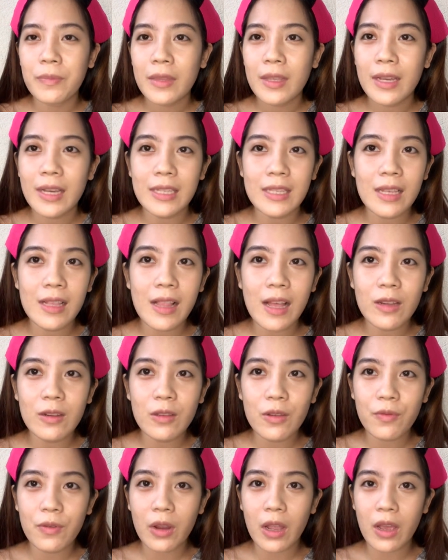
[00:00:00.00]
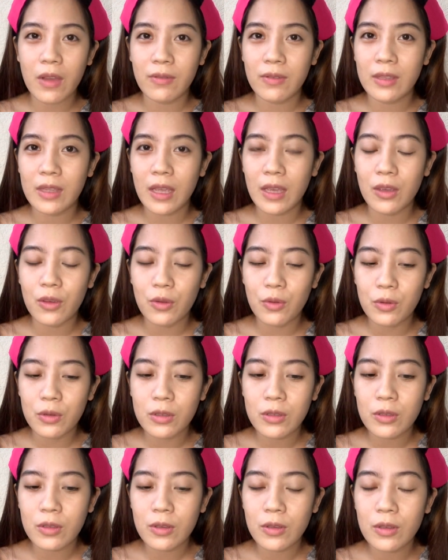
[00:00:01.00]
Kasi lalo na for everyday
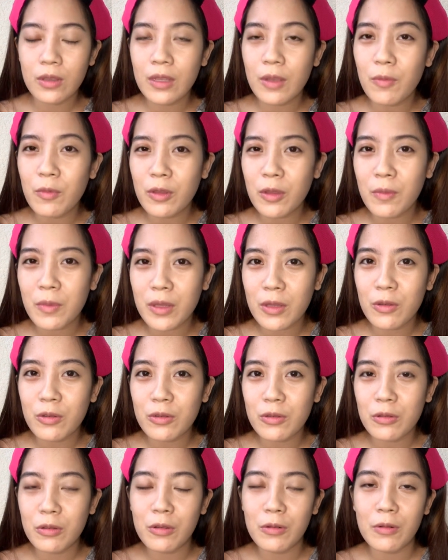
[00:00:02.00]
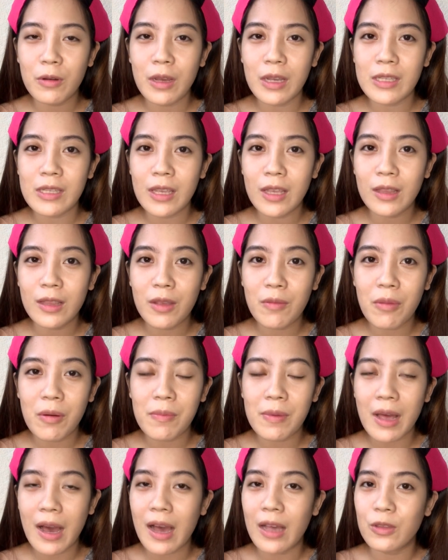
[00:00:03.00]
use, hindi mo naman gusto yung as in, diba,
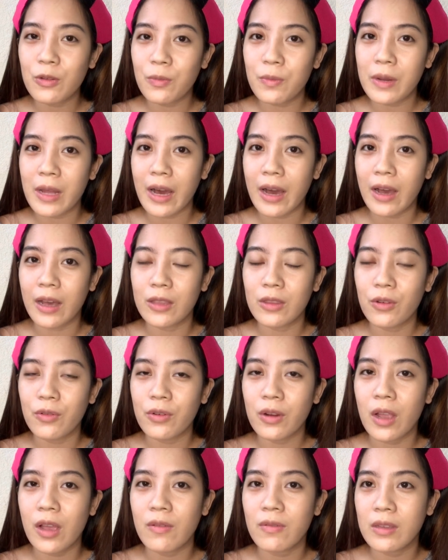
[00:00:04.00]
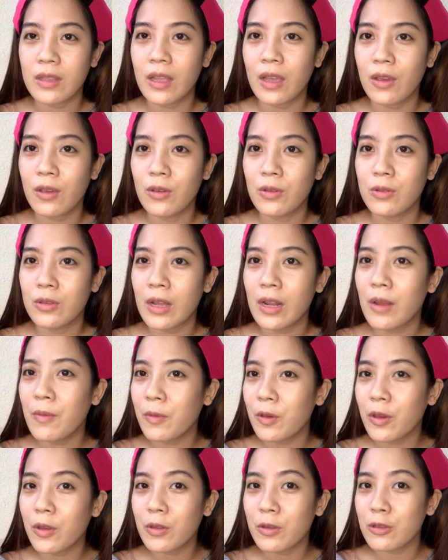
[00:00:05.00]
plakadong-plakado for everyday use. Alam
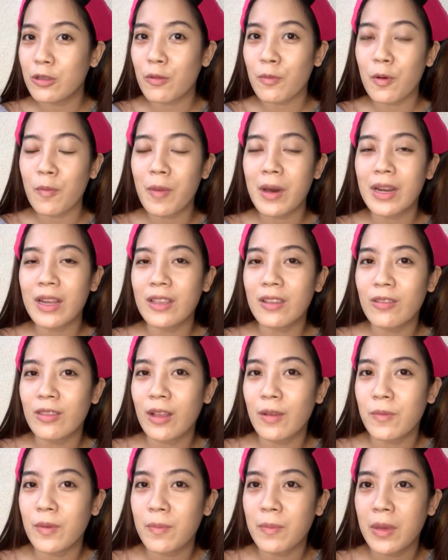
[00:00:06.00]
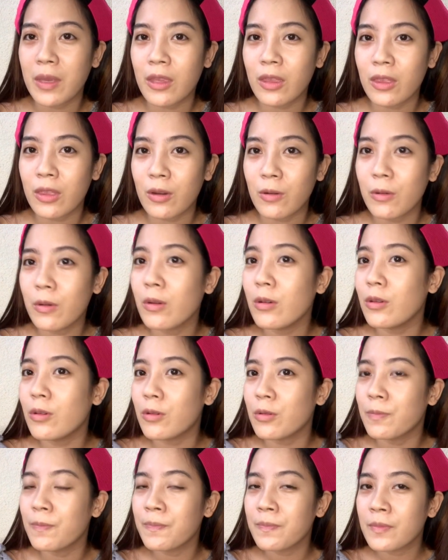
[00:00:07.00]
mo yun, gusto mo pa rin yung nagpipick through
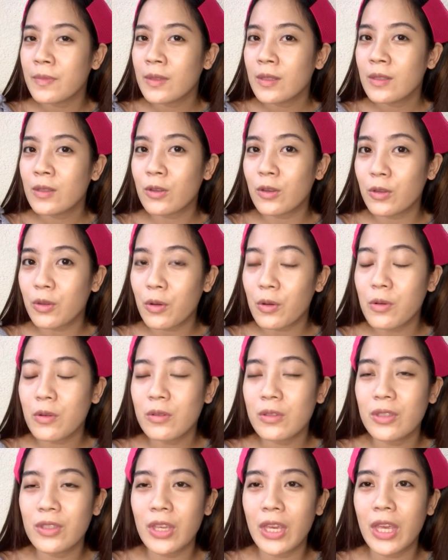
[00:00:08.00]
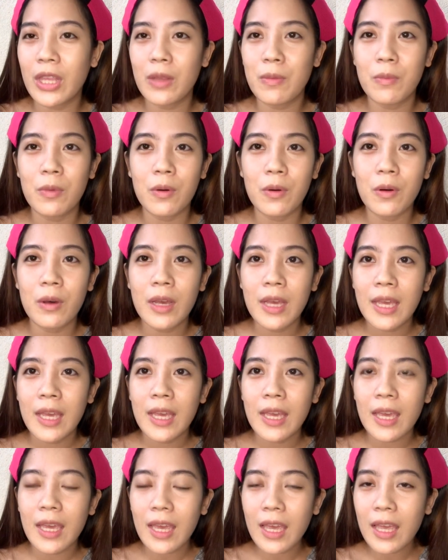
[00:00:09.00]
yung totoong skin mo.
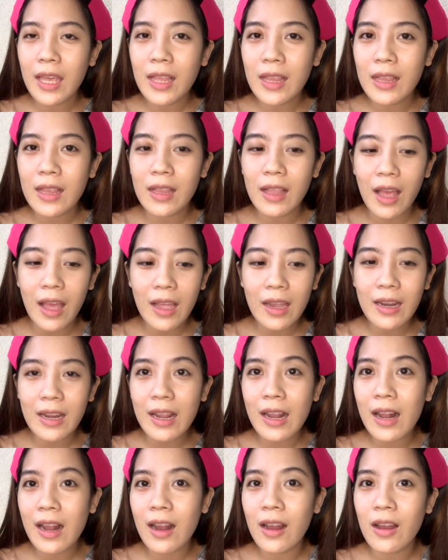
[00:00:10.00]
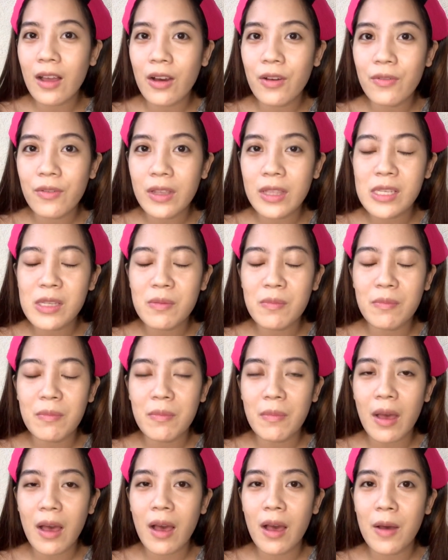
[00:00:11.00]
And I really love its
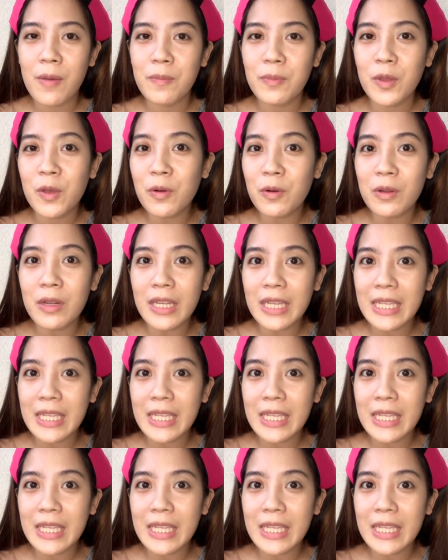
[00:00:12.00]
cooling